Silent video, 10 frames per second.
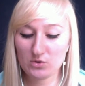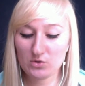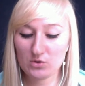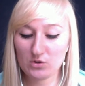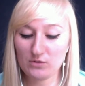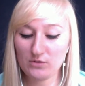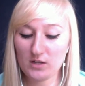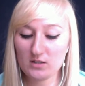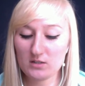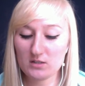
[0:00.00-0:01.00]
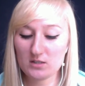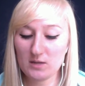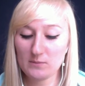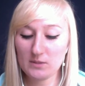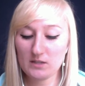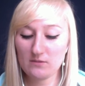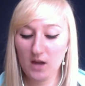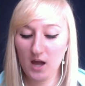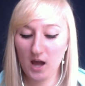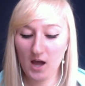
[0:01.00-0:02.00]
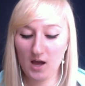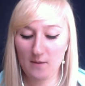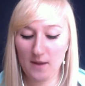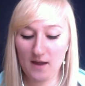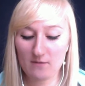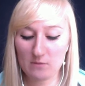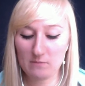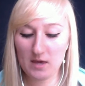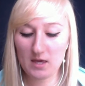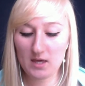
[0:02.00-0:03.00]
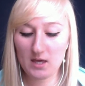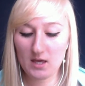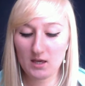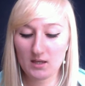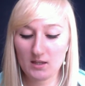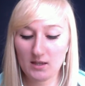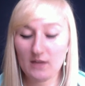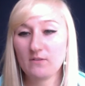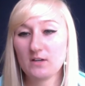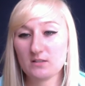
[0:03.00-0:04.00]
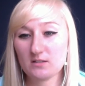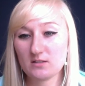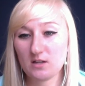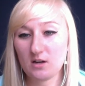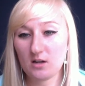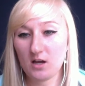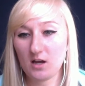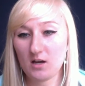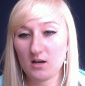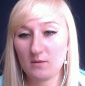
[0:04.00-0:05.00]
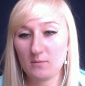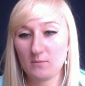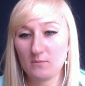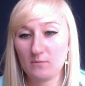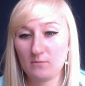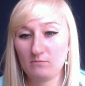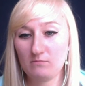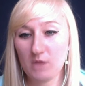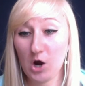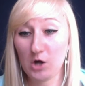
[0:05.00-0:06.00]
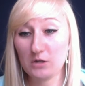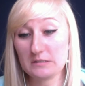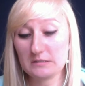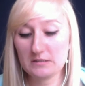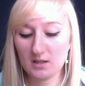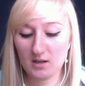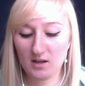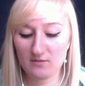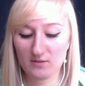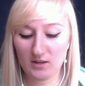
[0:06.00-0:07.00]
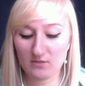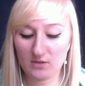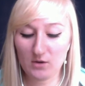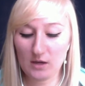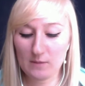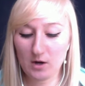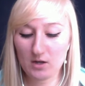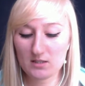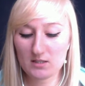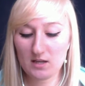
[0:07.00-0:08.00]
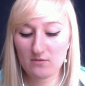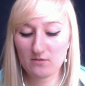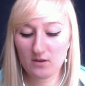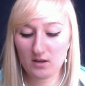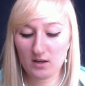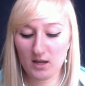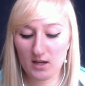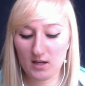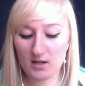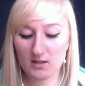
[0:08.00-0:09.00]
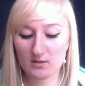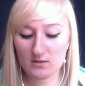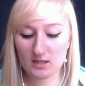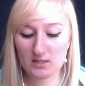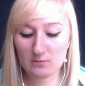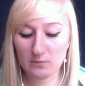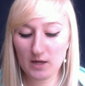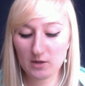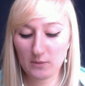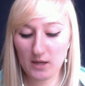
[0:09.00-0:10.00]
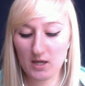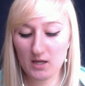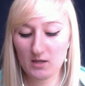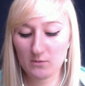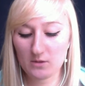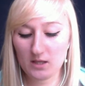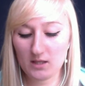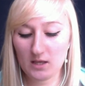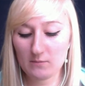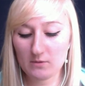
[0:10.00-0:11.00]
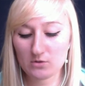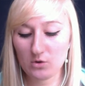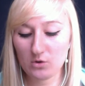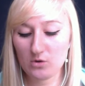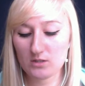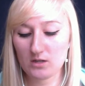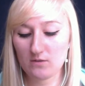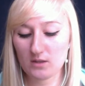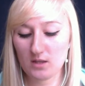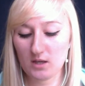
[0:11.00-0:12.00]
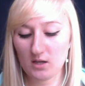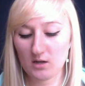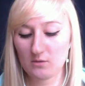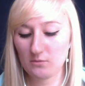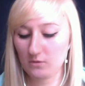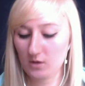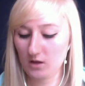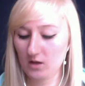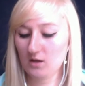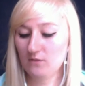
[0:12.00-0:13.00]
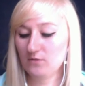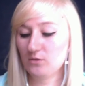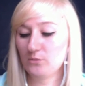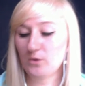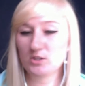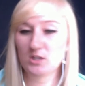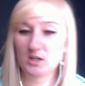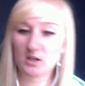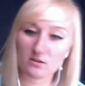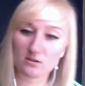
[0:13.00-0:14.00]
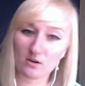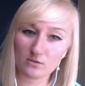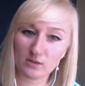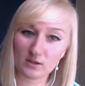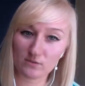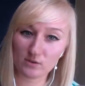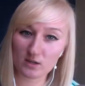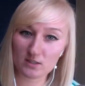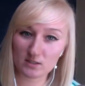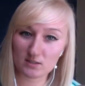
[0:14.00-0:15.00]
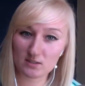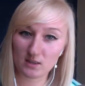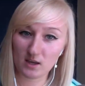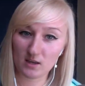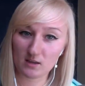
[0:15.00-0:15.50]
girlfriend, I believe, have been making canvas art of like video game art and stuff, and it's like splatter paint with like game controls and everything. And if you're watching, I don't know, like if you guys can see that.